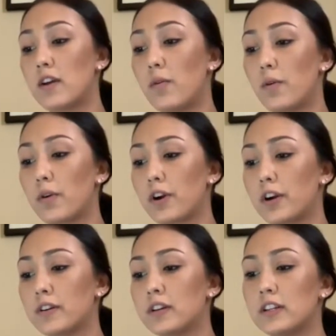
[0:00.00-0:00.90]

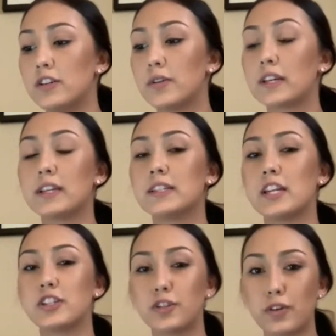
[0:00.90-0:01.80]
or, like an
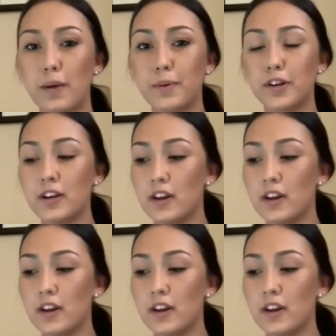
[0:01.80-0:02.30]
attention grabber